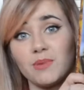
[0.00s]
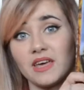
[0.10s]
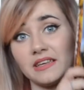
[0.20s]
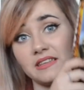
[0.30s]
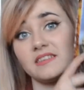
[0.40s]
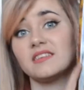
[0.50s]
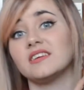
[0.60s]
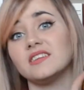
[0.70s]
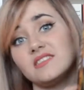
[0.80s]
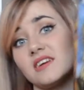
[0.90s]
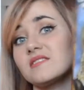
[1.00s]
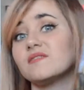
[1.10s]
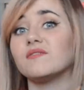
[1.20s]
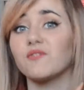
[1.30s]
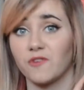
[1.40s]
big,
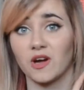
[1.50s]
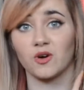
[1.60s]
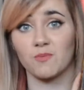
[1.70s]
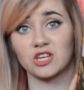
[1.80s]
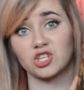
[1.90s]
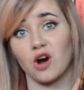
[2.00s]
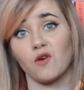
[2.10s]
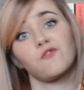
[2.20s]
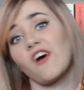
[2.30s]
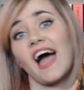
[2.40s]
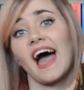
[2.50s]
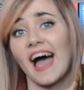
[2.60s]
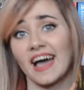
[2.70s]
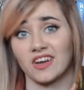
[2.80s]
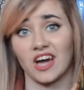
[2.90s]
doesn't fit on my shelf,
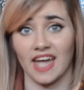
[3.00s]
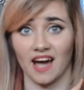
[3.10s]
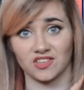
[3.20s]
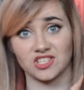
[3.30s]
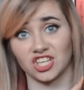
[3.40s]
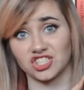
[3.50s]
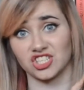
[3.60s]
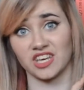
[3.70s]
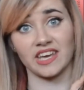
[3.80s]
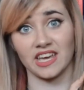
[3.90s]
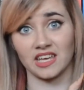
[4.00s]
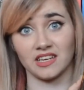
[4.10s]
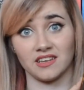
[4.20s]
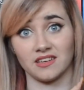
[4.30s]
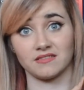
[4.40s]
and I haven't touched it in
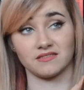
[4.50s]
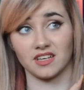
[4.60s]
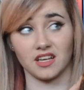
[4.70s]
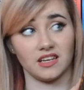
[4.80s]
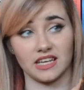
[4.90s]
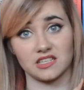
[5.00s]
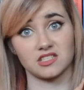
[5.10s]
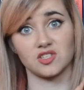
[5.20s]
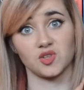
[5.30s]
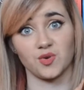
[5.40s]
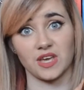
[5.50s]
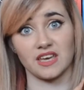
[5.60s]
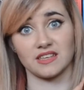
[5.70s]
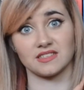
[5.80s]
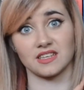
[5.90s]
at least 2
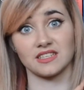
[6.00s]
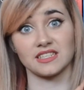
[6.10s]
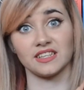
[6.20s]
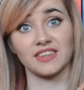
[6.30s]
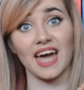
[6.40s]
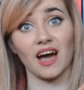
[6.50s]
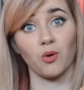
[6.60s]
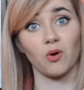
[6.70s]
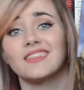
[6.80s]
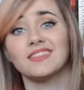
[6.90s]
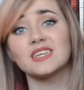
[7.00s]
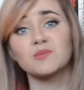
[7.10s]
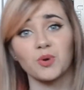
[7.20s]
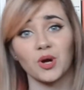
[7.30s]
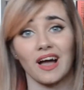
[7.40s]
years until now. This
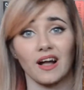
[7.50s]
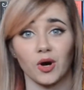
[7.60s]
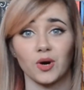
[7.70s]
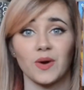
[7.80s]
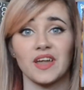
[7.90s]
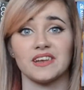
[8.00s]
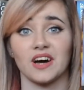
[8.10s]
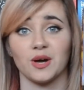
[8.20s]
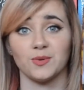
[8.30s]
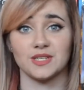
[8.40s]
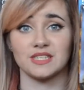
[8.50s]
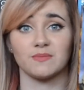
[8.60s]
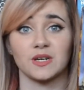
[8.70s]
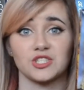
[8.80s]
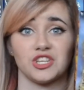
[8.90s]
book I got when I was
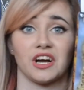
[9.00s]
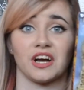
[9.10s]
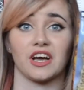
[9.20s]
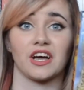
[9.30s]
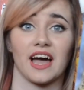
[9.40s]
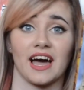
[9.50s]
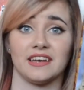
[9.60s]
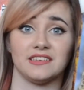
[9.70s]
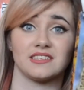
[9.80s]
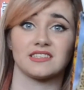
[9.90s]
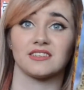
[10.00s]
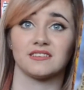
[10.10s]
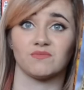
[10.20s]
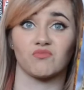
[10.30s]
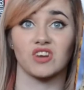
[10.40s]
much younger and
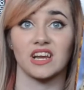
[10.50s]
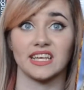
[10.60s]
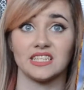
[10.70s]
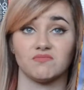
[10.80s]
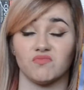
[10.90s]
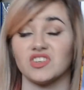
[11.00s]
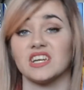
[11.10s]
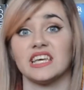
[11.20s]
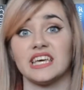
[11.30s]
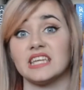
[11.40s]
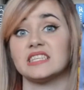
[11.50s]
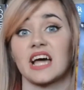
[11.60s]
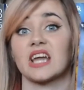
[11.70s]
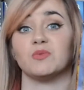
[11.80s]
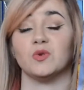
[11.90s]
really, really into
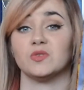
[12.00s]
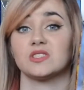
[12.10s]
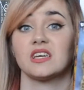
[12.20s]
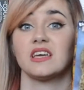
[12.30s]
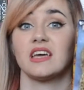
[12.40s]
animals.